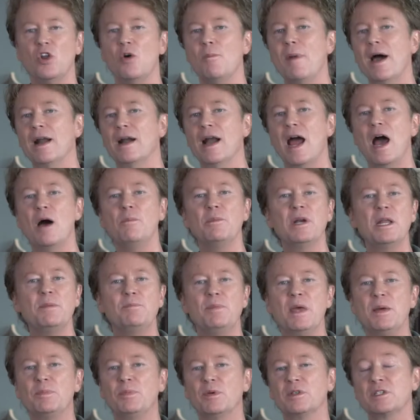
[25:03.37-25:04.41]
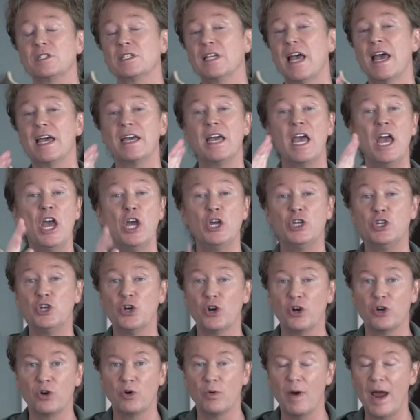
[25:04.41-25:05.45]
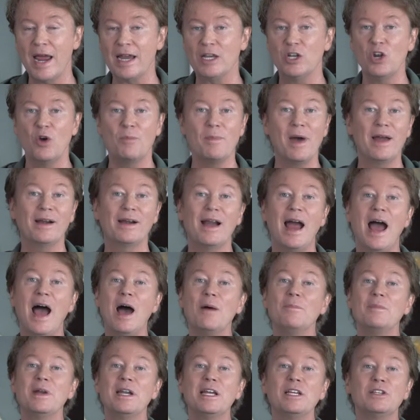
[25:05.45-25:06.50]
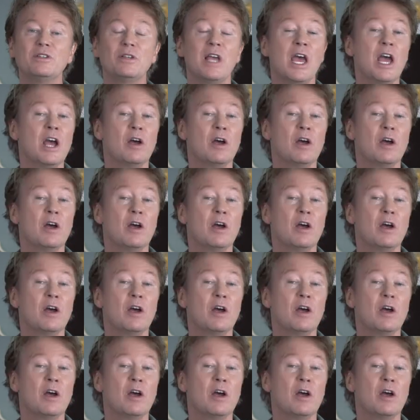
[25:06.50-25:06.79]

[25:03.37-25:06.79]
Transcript: no matter how many people say you're great, no matter how many